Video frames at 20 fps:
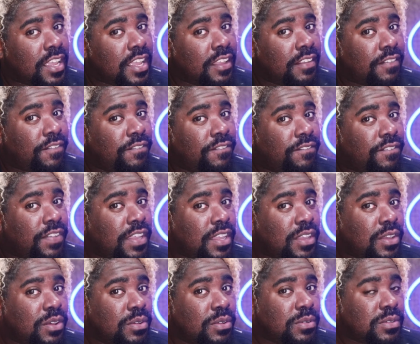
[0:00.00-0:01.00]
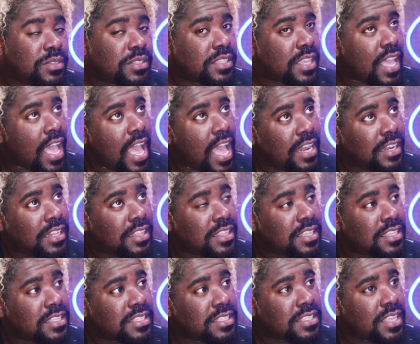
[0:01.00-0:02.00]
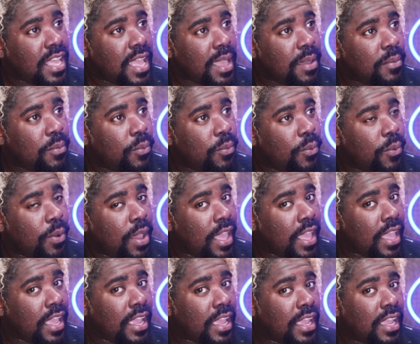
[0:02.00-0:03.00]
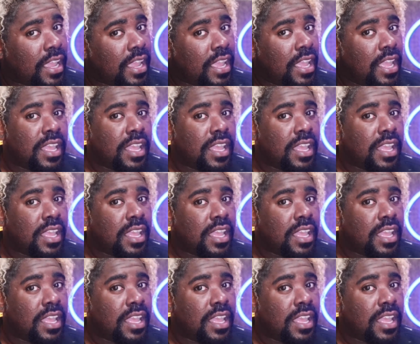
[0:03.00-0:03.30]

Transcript: It feels kind of the same way